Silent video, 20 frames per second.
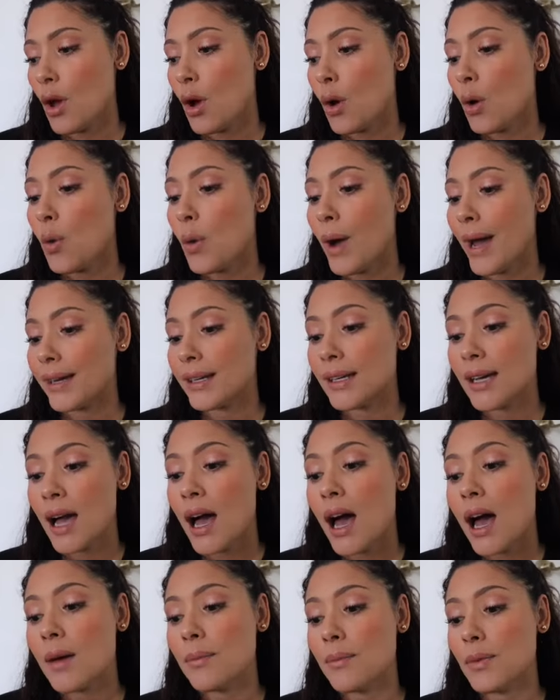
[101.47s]
who had
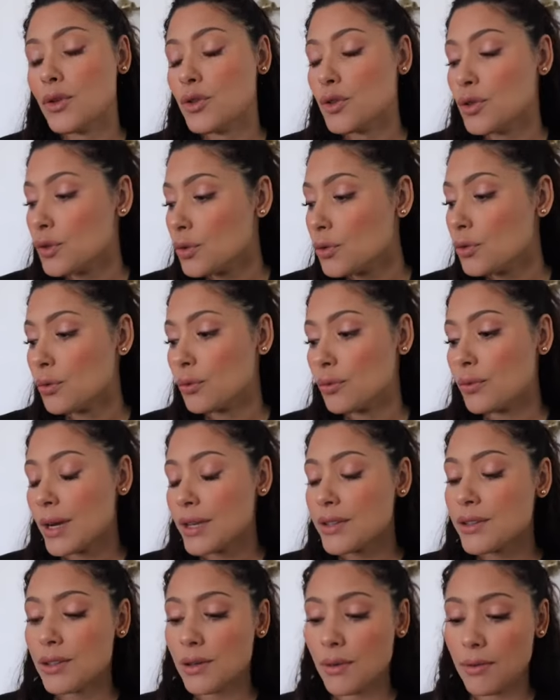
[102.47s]
come to
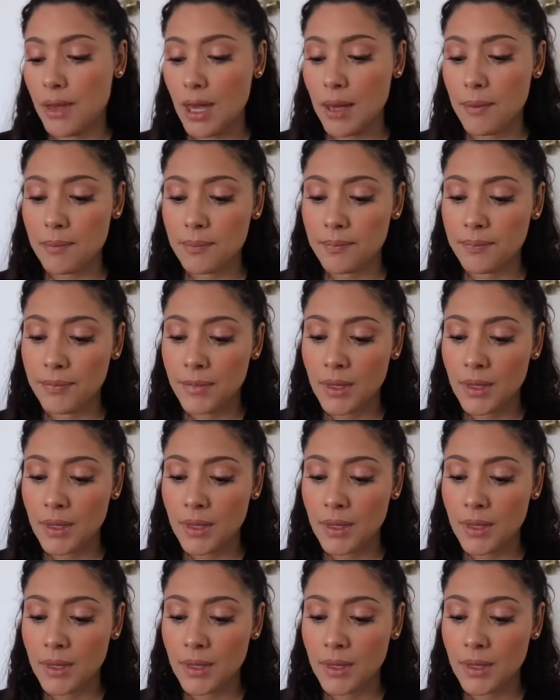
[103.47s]
rescue them.